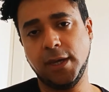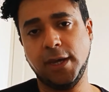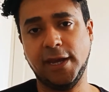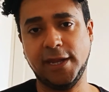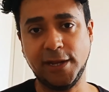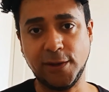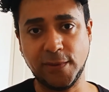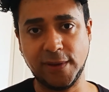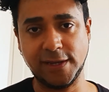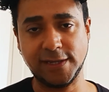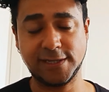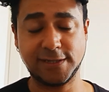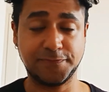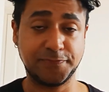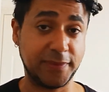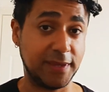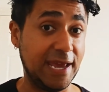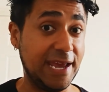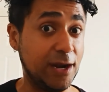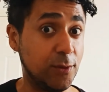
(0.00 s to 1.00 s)
anyways,
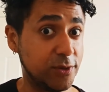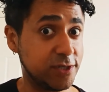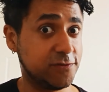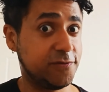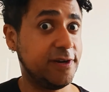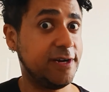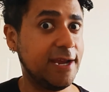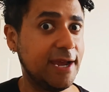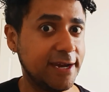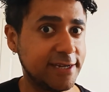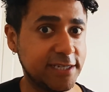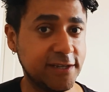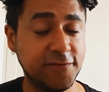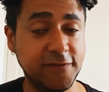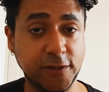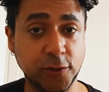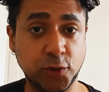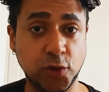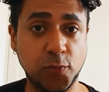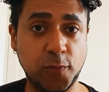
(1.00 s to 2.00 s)
and I was very active
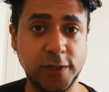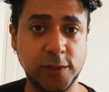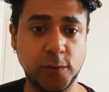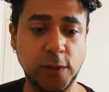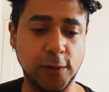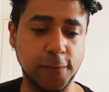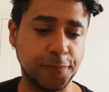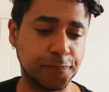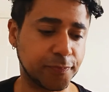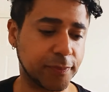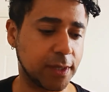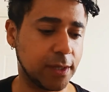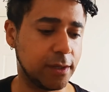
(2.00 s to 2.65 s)
in the group as well.